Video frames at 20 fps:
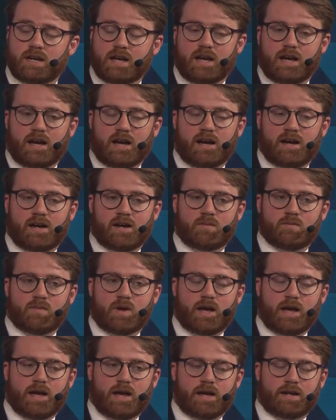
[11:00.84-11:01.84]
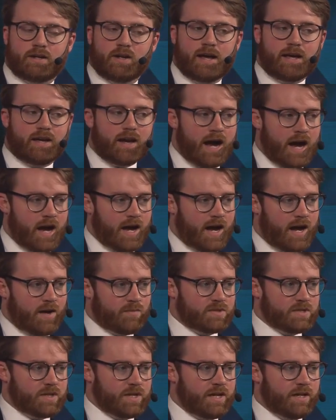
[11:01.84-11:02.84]
and like
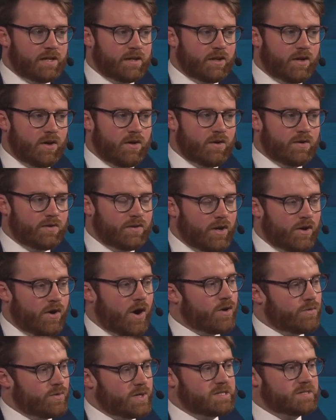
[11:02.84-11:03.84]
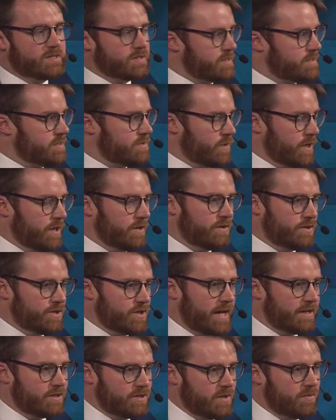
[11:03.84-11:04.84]
I'm seeing, there are risks with
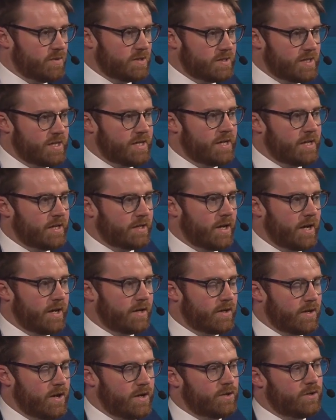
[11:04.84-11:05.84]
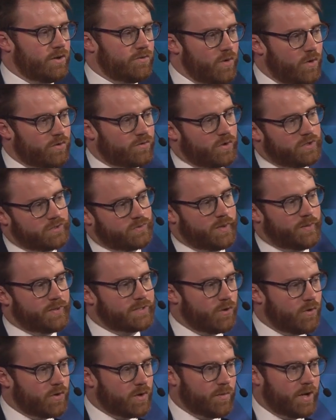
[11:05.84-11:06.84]
ChatGPT, and like, of course, when we
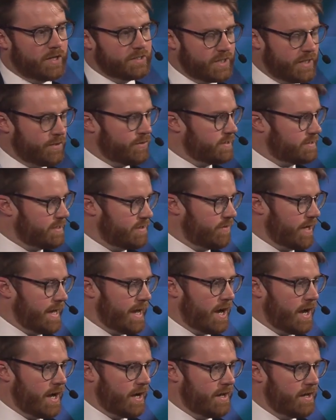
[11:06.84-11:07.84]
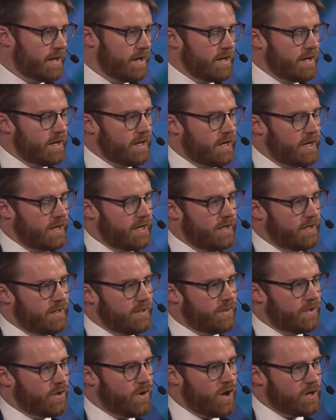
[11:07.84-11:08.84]
talk about generative AI,
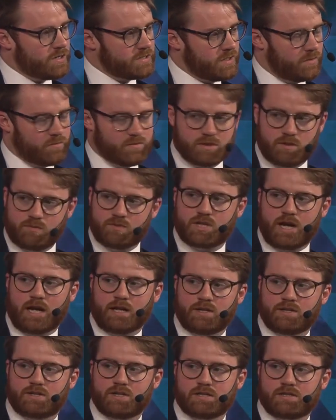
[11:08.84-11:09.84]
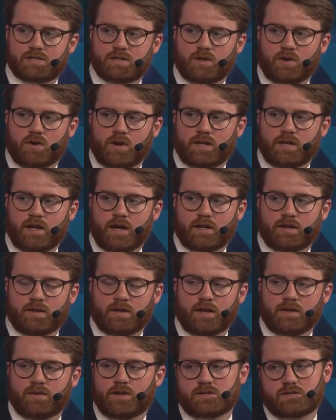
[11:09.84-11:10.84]
there are some challenges, and
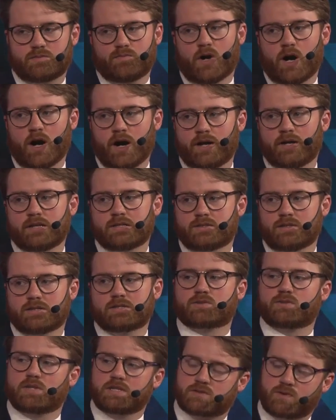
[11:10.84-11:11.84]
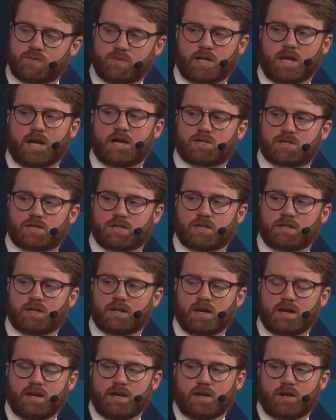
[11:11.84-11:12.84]
there's bias, there's discrimination,
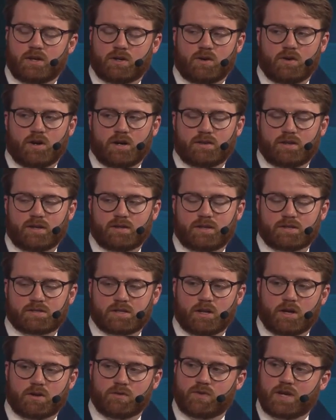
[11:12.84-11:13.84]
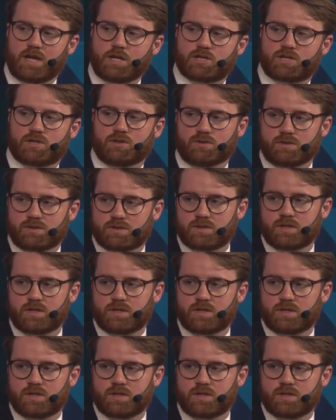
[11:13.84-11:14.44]
there's a lot of issues.